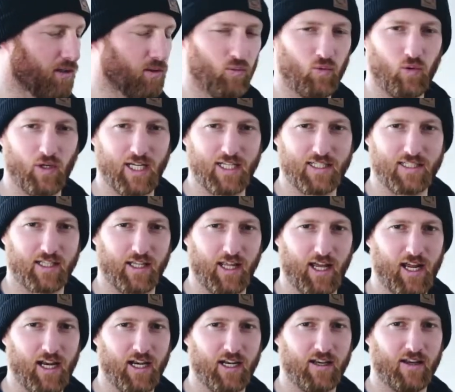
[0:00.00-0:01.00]
We'll get to
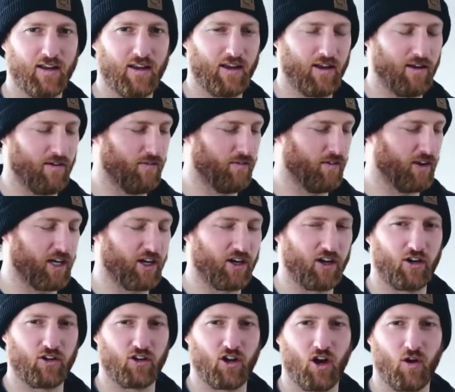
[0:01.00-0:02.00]
that. Figured
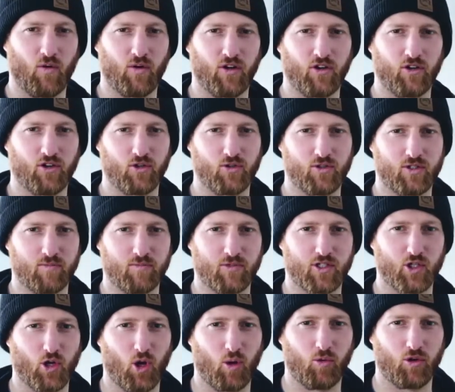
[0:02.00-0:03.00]
I'd go and do some
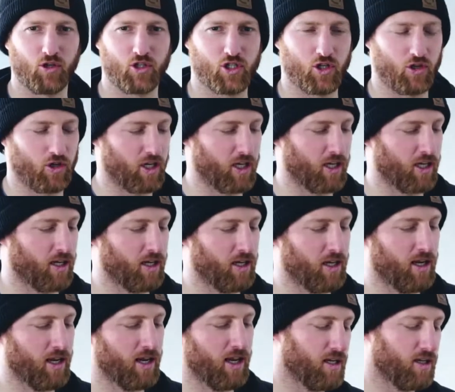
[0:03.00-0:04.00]
snowboard shooting.
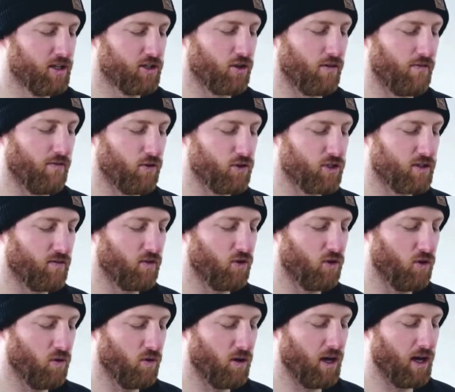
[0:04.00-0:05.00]
So first of
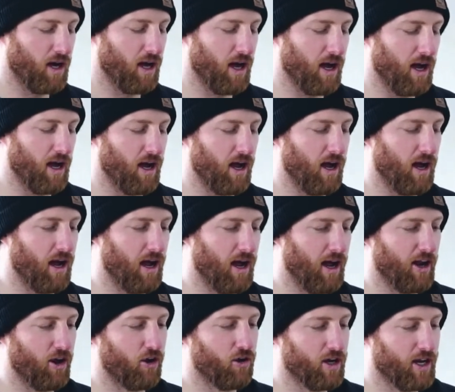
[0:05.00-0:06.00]
all,
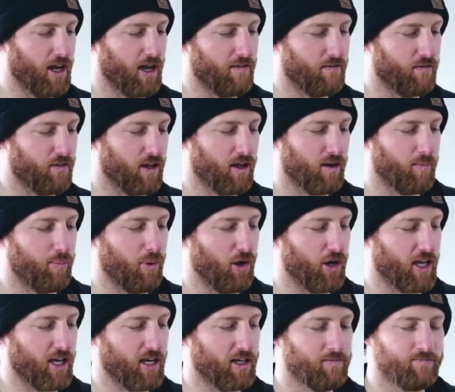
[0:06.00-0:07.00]
I only have the
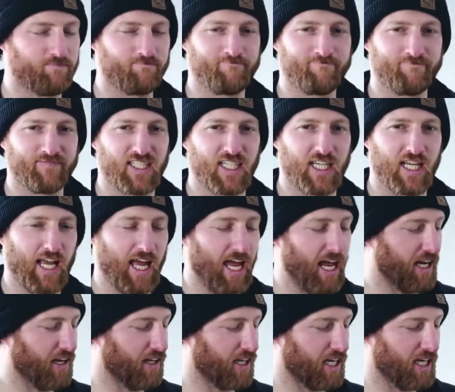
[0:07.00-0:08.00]
body
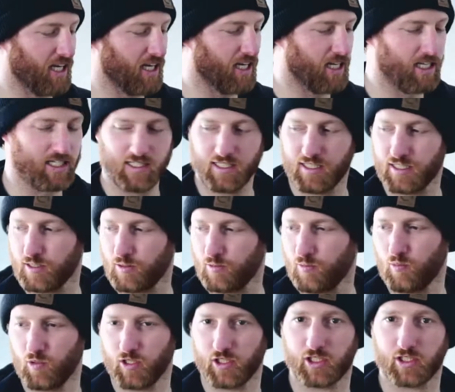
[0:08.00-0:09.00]
and the kit lens,
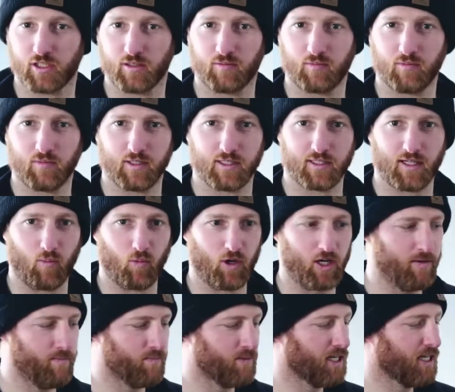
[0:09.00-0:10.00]
which
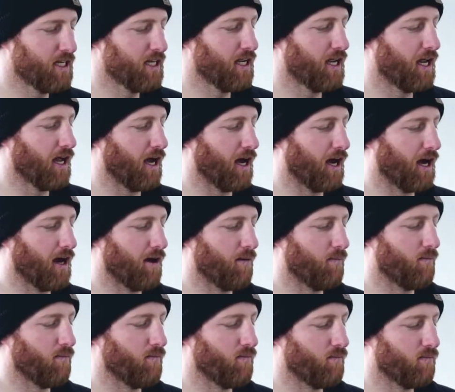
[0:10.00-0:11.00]
somewhere.
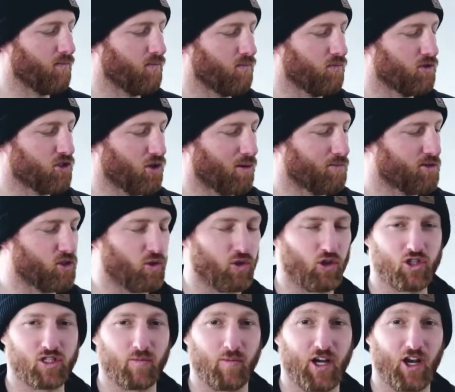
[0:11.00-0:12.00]
So I'm still
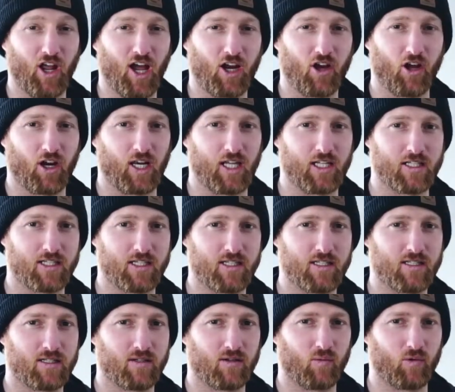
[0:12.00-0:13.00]
using my Nikon
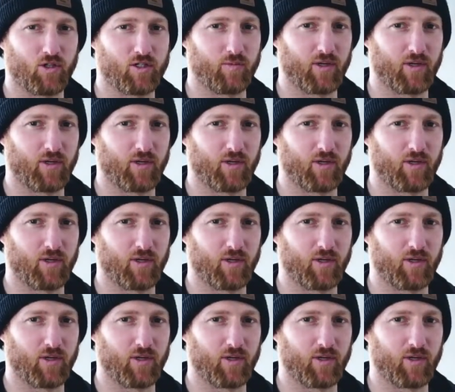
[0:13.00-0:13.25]
lenses, which